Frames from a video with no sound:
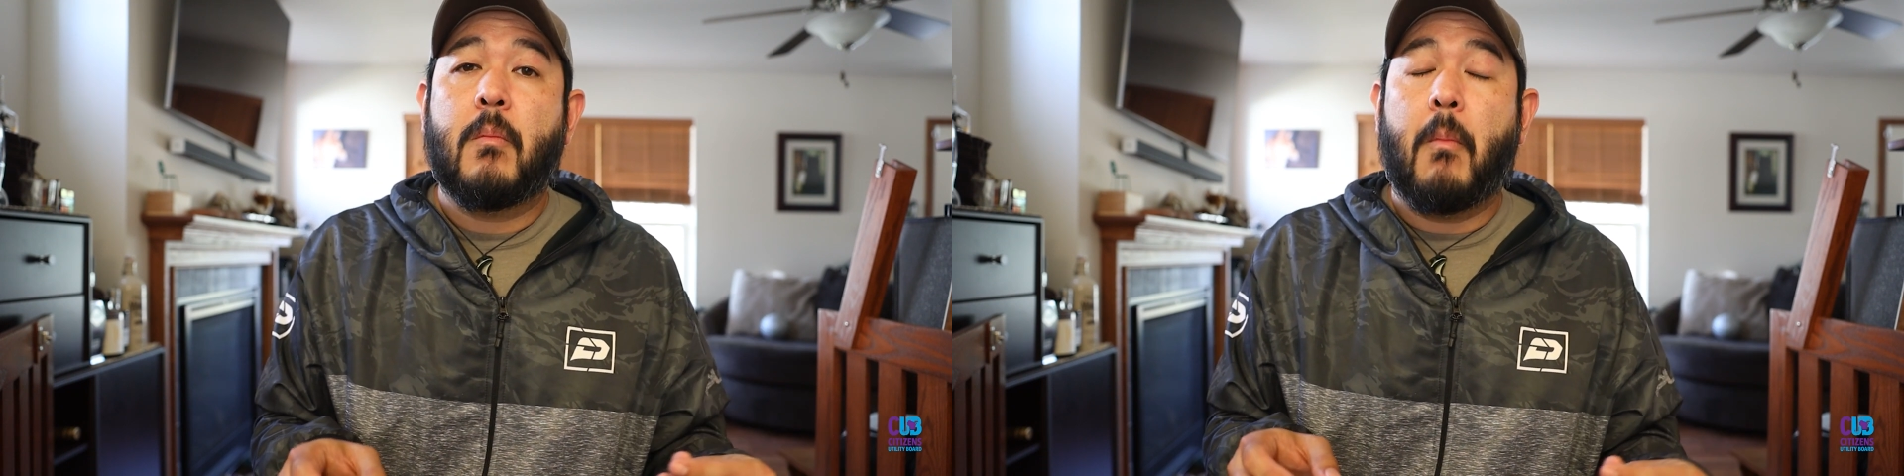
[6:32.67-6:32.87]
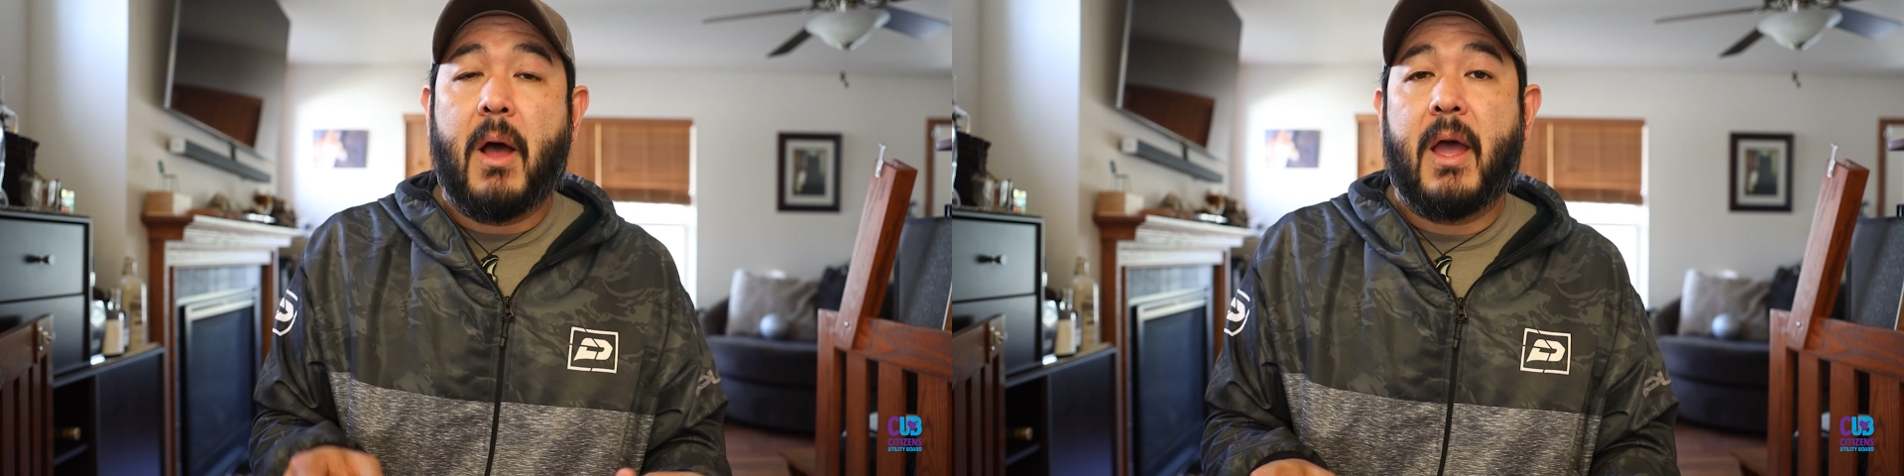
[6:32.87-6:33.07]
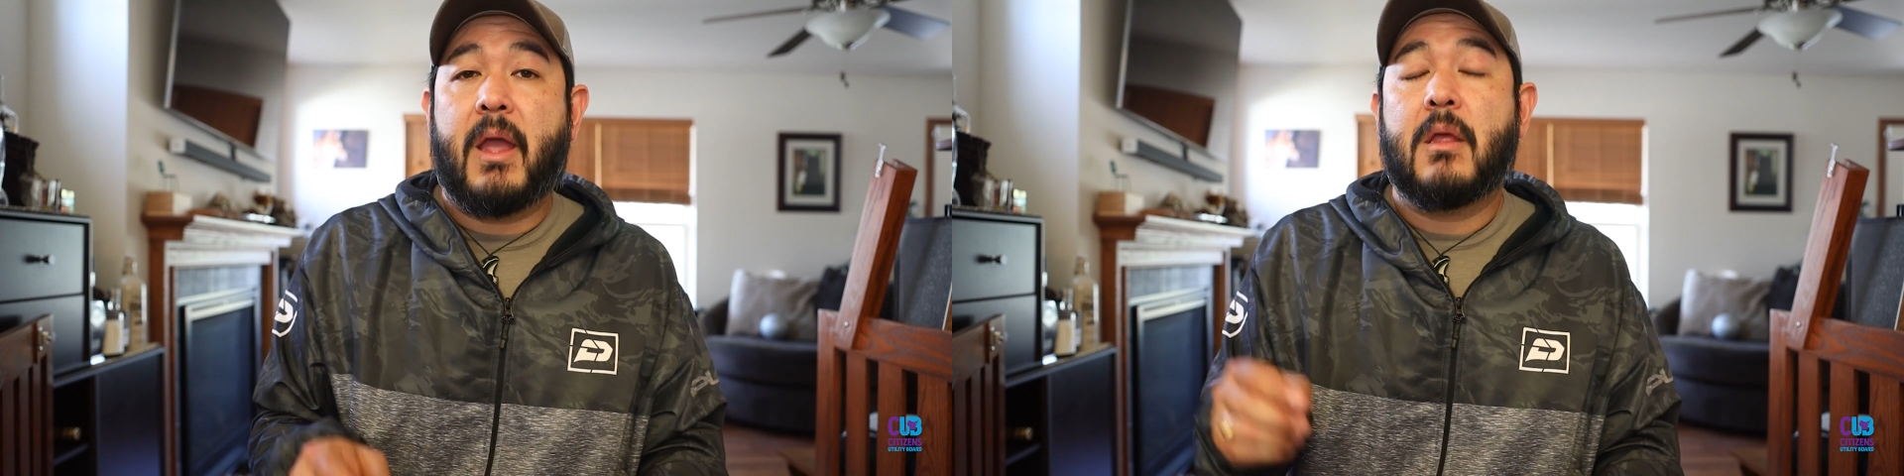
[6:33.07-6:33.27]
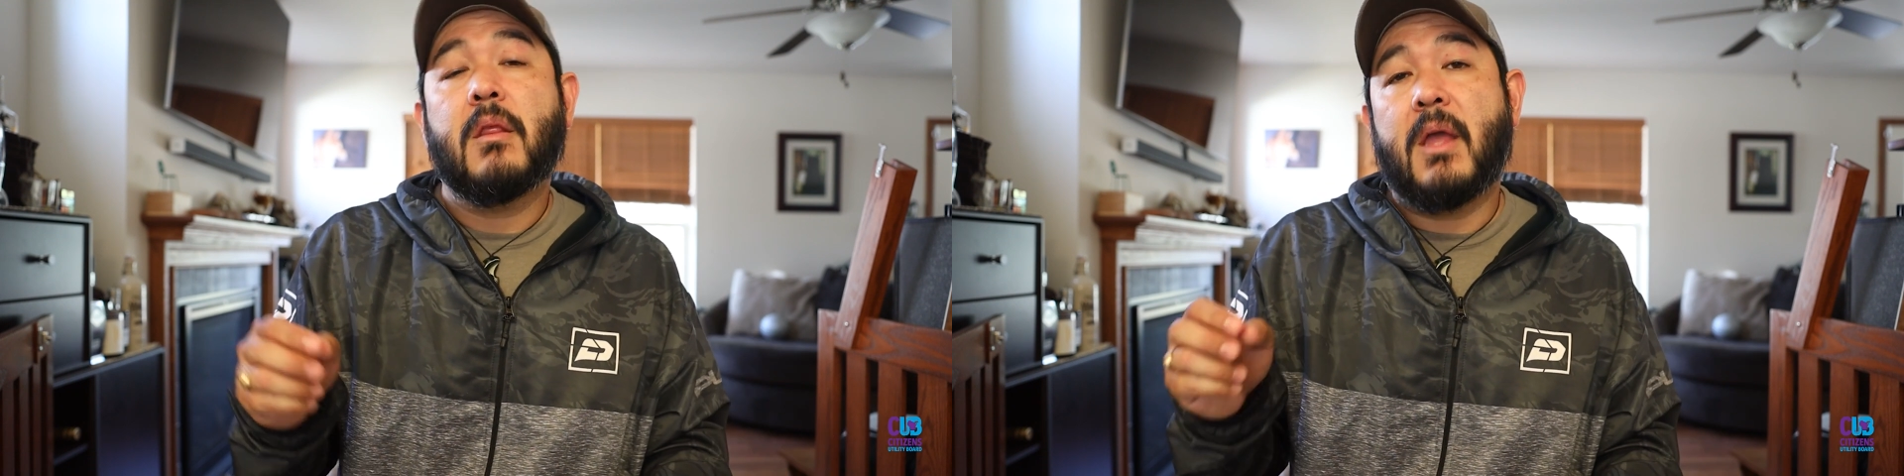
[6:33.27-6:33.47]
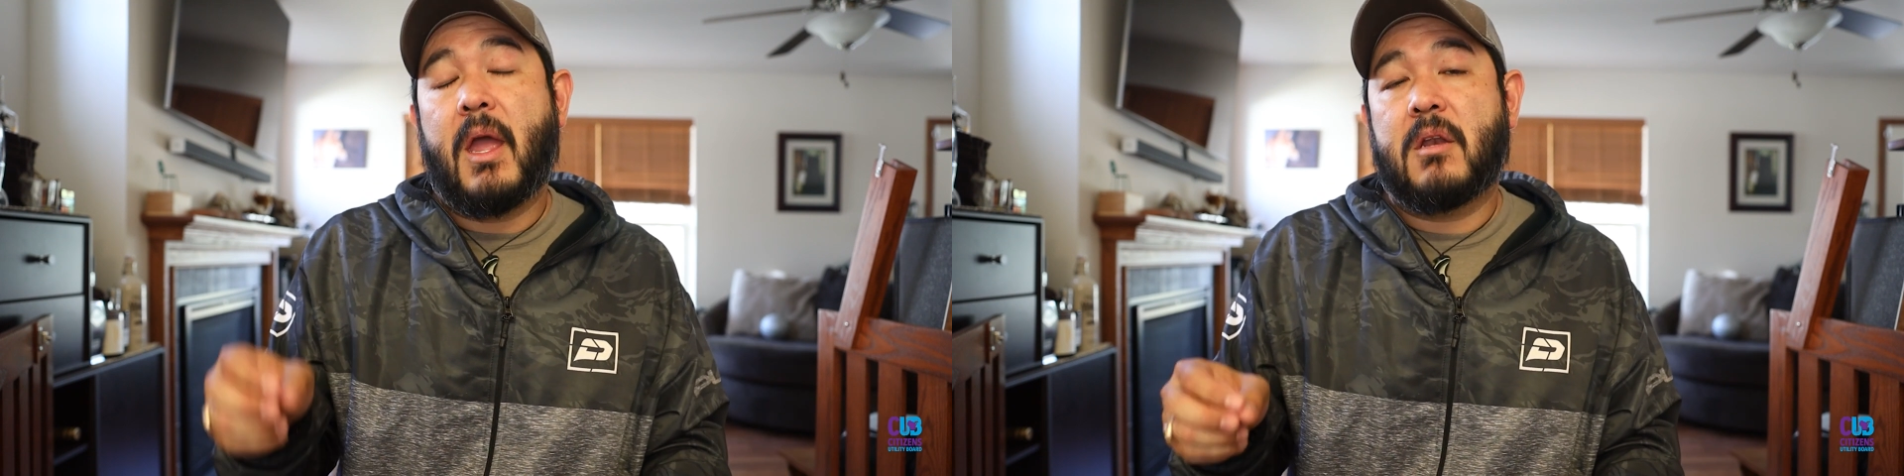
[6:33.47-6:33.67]
by
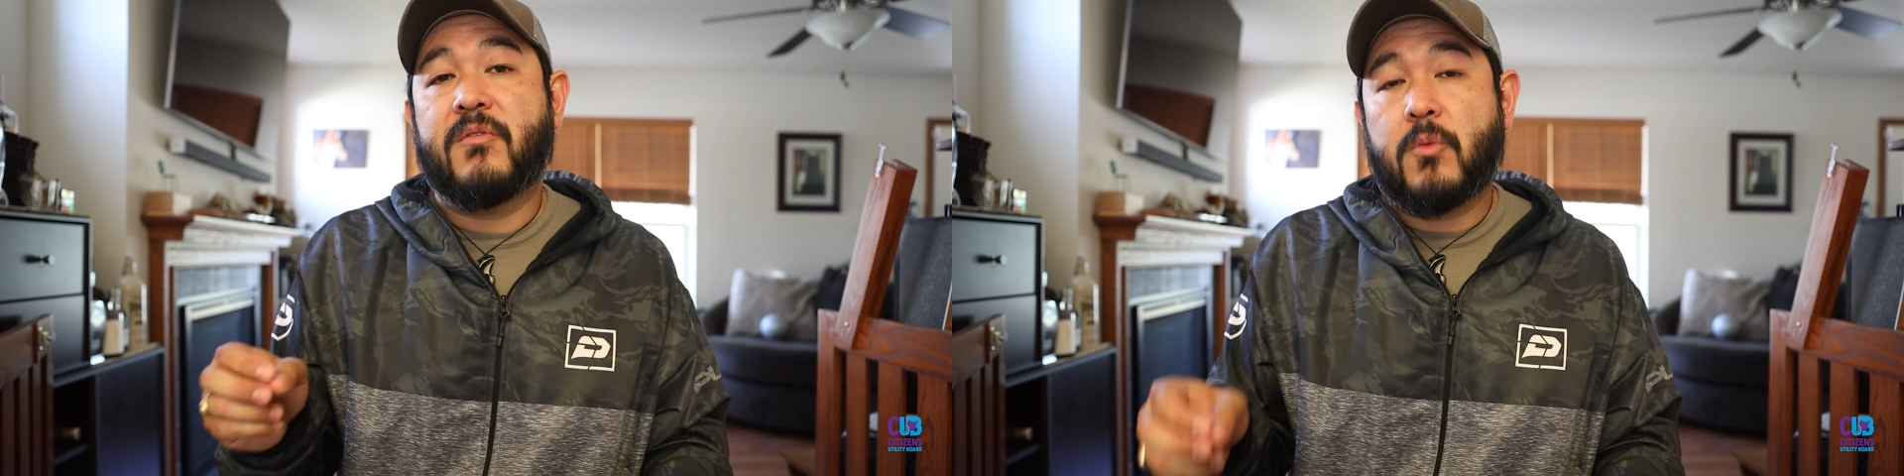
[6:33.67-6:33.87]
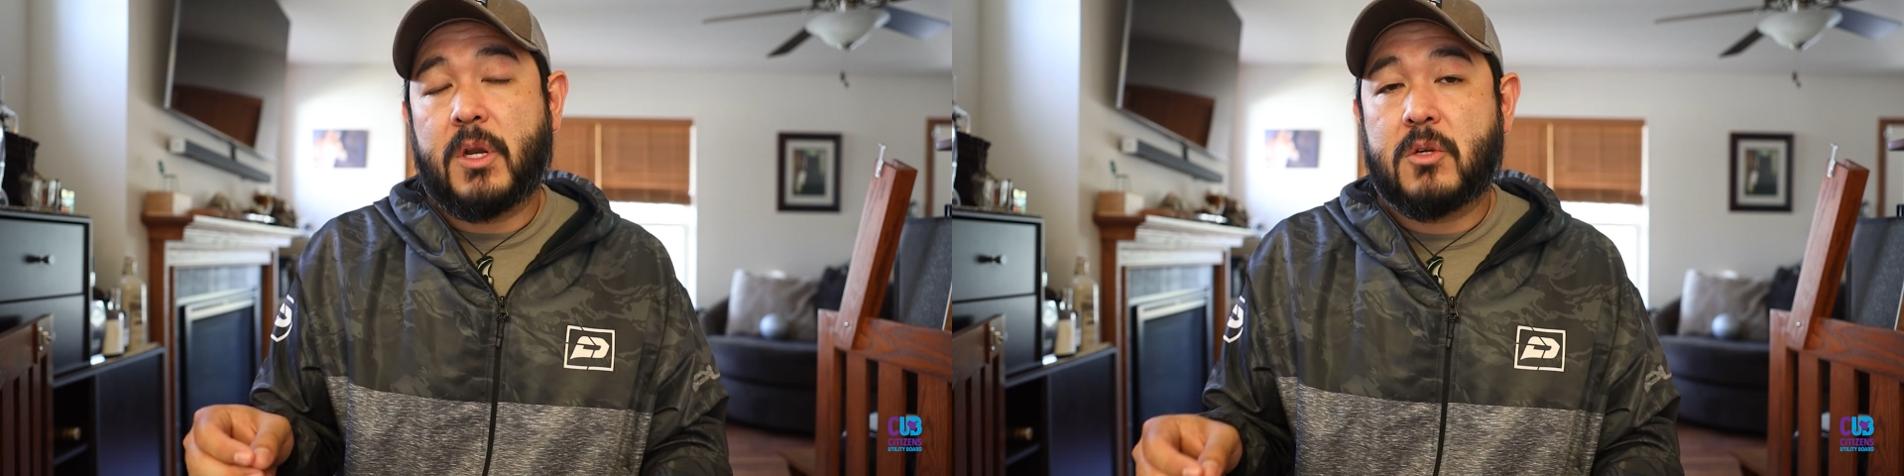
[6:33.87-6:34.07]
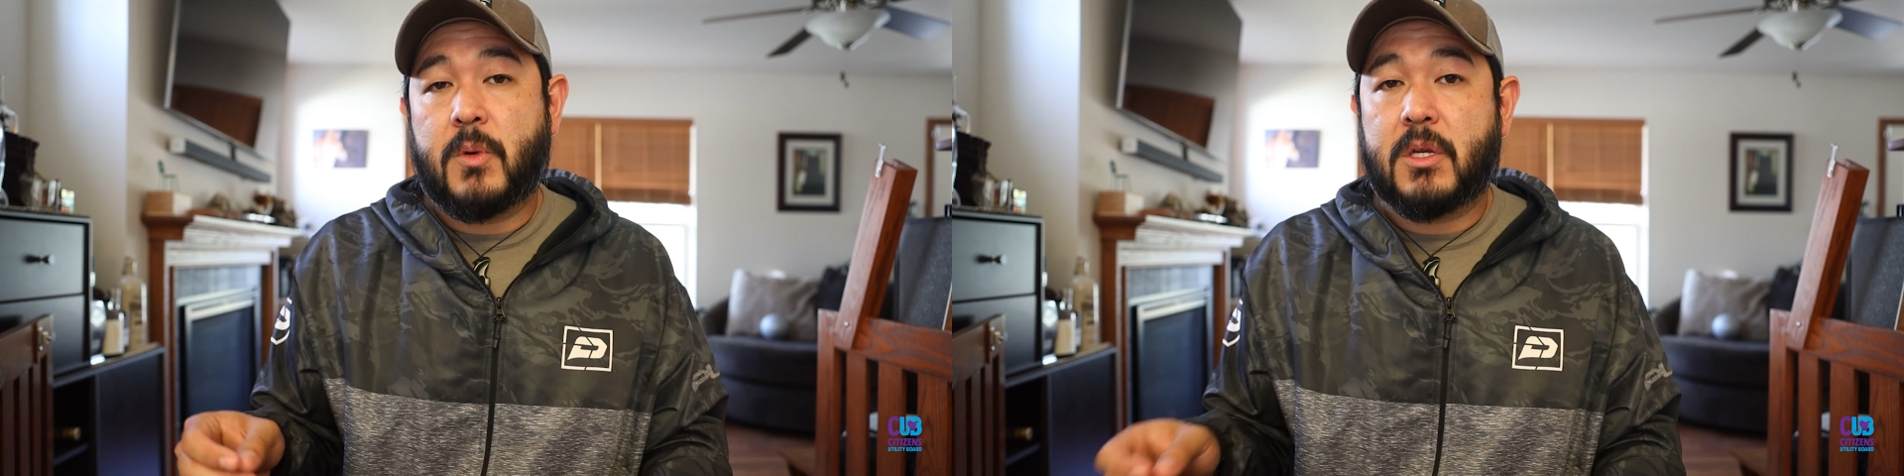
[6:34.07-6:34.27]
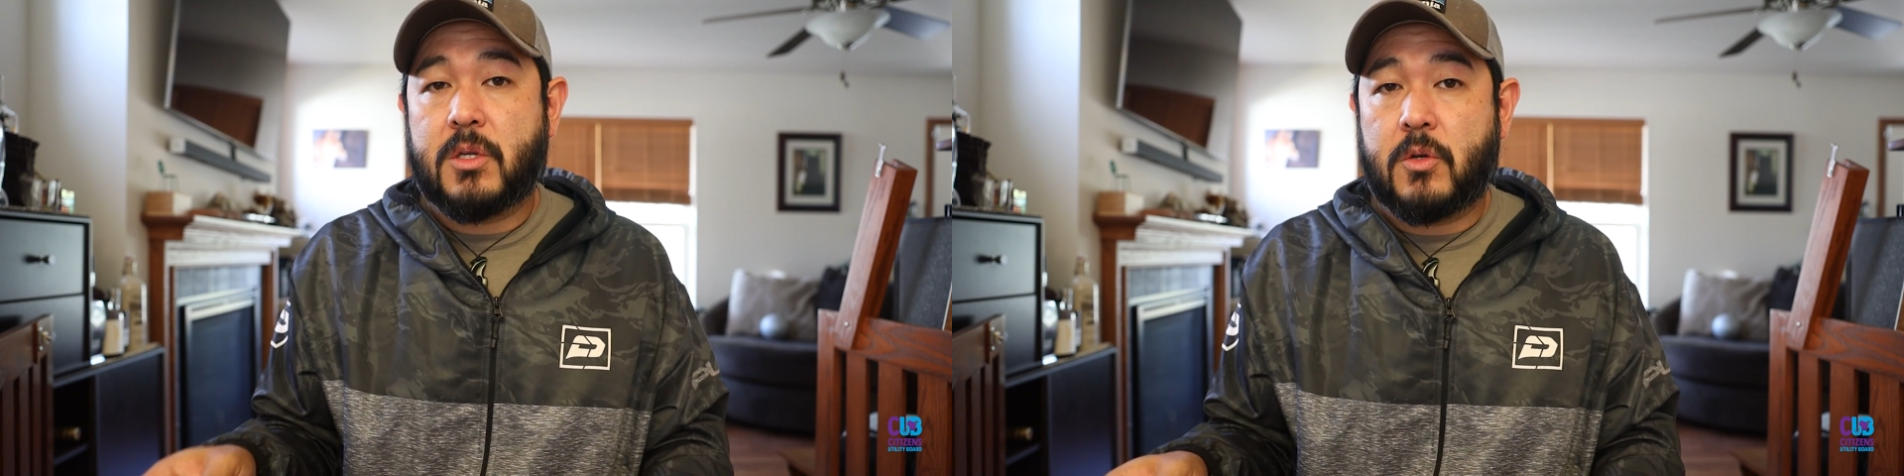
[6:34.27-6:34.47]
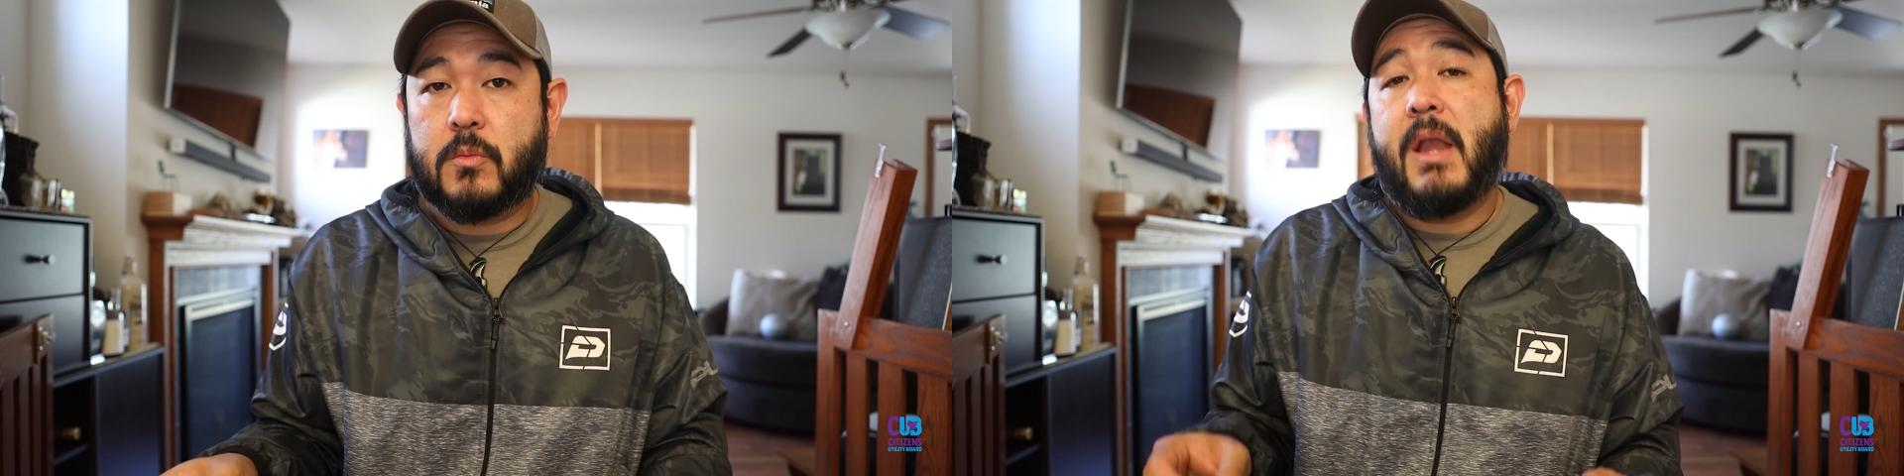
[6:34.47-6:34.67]
the end of 2022.